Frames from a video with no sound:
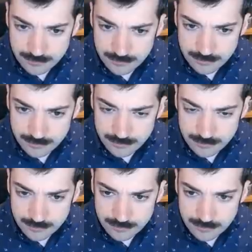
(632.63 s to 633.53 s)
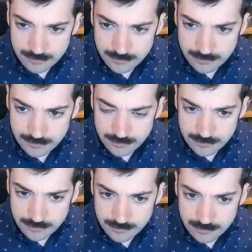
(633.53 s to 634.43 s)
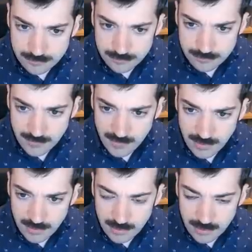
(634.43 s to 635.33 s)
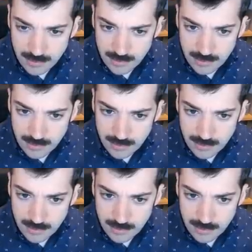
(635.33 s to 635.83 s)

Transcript: Nothing is said.